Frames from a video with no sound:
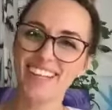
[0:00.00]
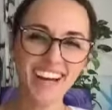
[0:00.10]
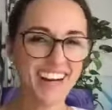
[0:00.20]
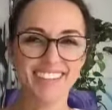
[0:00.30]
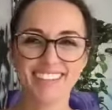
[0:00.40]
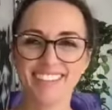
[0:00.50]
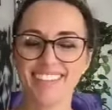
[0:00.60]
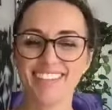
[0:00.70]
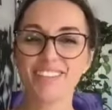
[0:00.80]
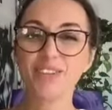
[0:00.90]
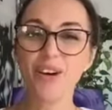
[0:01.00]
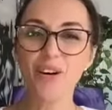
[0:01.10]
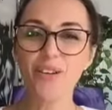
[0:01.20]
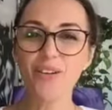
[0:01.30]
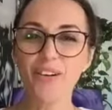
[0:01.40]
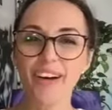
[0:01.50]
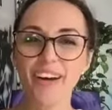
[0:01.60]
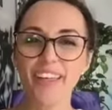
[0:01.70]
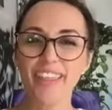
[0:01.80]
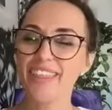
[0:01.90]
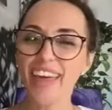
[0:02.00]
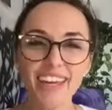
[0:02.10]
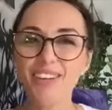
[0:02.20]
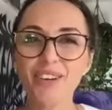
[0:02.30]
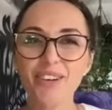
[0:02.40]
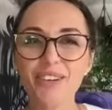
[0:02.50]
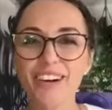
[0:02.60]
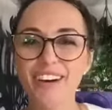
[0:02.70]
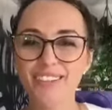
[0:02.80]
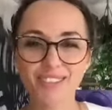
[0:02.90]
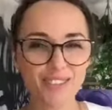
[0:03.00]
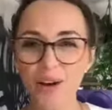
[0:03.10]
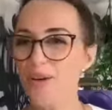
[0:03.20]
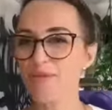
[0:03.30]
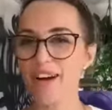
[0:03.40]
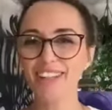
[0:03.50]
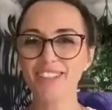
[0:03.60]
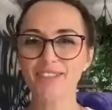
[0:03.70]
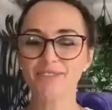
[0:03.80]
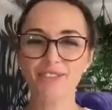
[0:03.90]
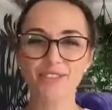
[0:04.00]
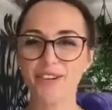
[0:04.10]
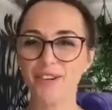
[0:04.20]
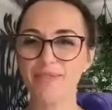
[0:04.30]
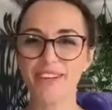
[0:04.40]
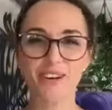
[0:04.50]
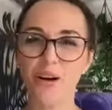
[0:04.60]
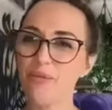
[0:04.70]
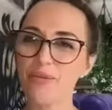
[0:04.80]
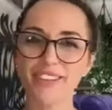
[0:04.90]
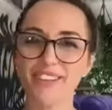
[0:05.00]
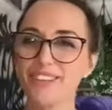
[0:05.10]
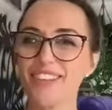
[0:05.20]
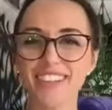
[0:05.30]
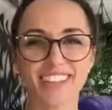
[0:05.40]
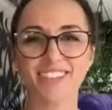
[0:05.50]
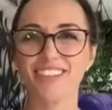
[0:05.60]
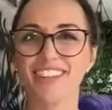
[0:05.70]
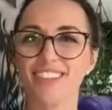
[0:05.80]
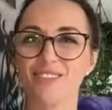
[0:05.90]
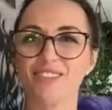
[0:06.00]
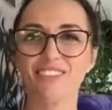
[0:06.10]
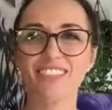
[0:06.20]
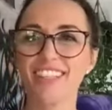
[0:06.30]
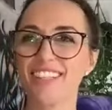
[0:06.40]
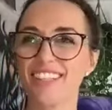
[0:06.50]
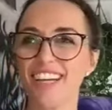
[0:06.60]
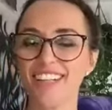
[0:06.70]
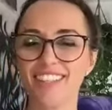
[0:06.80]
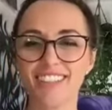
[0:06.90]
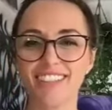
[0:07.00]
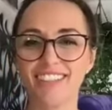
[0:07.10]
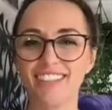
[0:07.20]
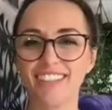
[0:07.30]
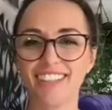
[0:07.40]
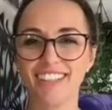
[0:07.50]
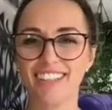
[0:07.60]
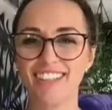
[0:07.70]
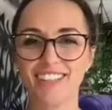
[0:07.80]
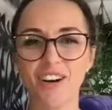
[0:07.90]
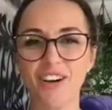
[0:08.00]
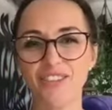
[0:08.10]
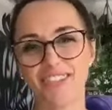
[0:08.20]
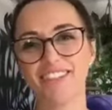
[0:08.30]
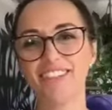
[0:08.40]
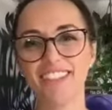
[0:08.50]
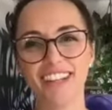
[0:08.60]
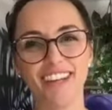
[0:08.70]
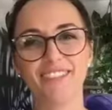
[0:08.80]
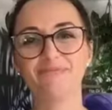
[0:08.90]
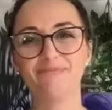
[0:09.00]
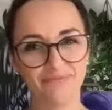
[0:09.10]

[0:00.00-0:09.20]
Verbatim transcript: Yeah. So thank you so much for being open and doing this with us. We're really excited to talk with you today.